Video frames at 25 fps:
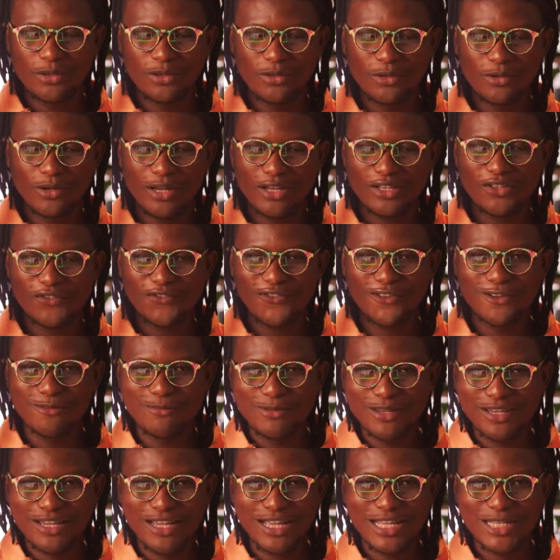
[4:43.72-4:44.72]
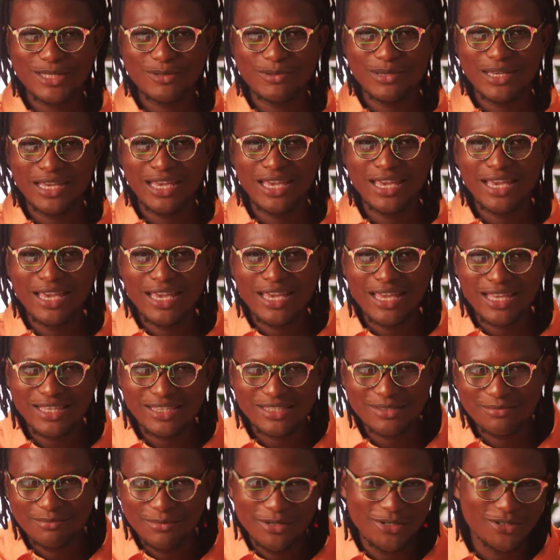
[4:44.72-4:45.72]
know as filmmakers we
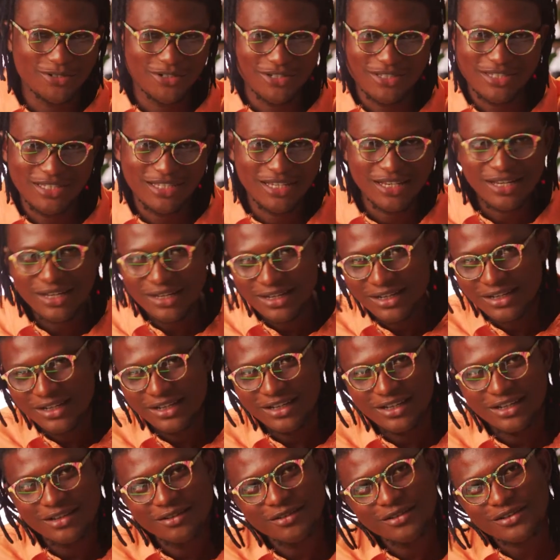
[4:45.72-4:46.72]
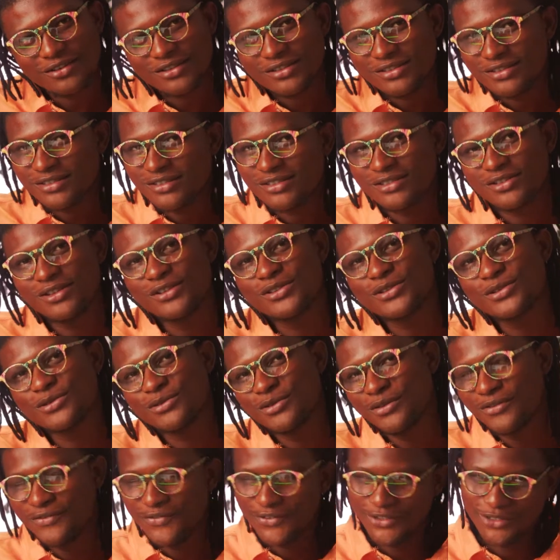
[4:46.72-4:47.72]
hate mirrors, yeah, because it's going to
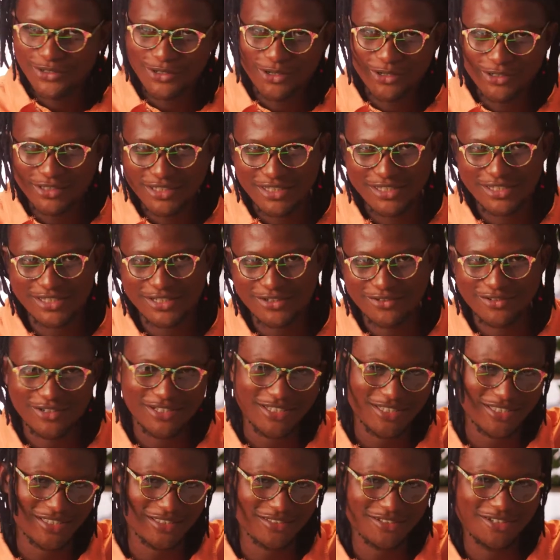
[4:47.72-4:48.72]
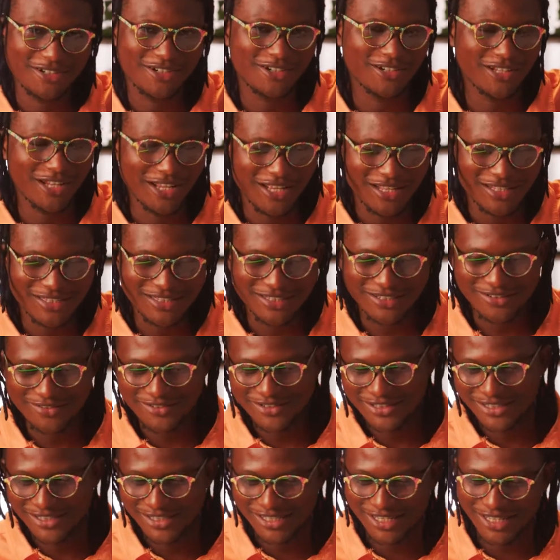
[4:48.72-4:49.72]
reveal all the secrets, all our
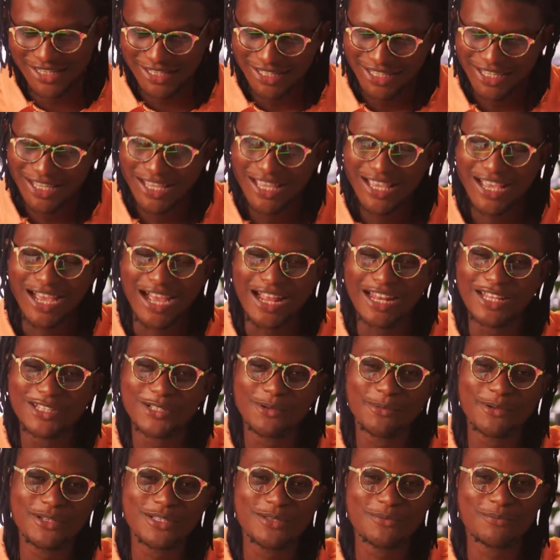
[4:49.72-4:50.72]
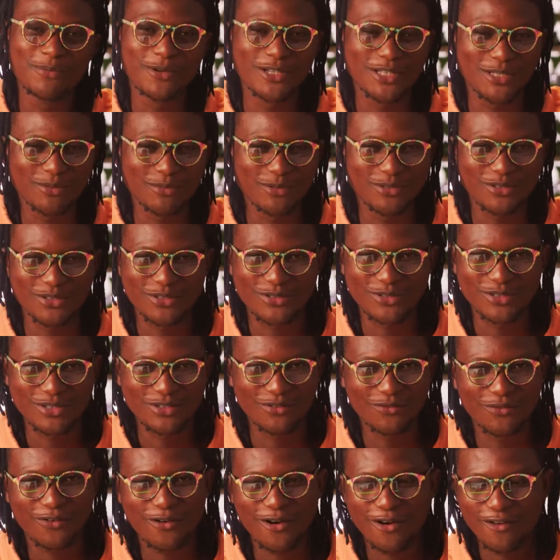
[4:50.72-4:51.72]
secrets. And it's almost impossible to
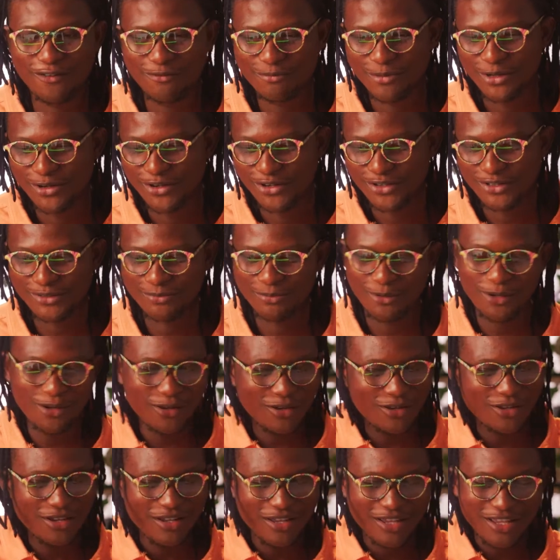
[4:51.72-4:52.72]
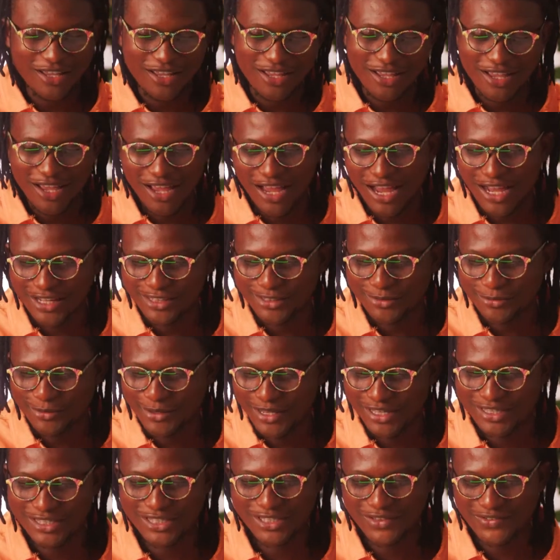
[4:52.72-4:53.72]
shoot in front of mirrors. But how did
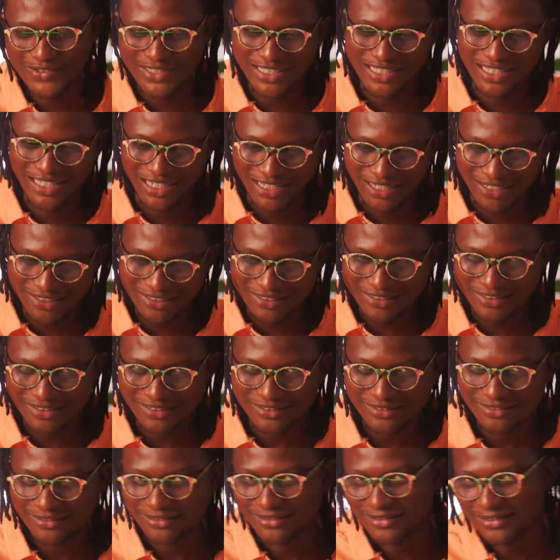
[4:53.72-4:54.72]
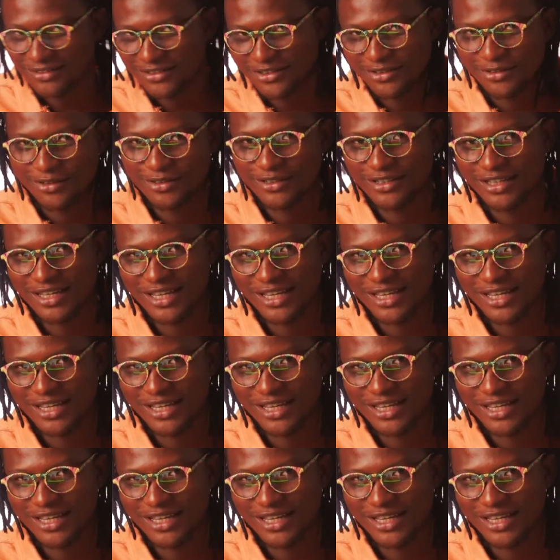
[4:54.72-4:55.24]
we achieve it here? You want to